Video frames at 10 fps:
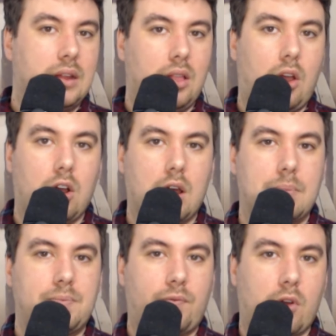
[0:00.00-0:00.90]
a lockup.
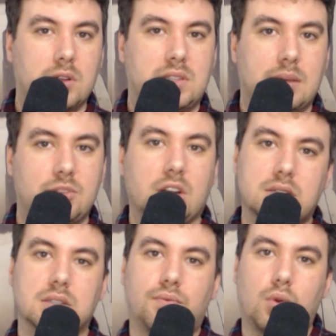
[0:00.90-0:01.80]
On some
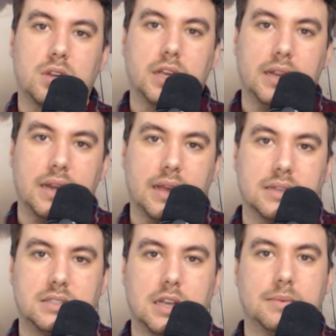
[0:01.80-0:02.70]
chains it's 14
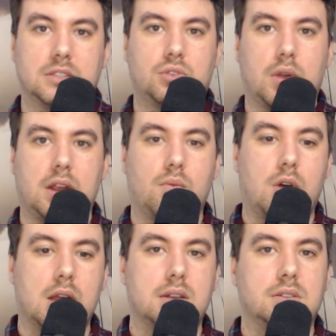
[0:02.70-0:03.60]
days, some it's 21,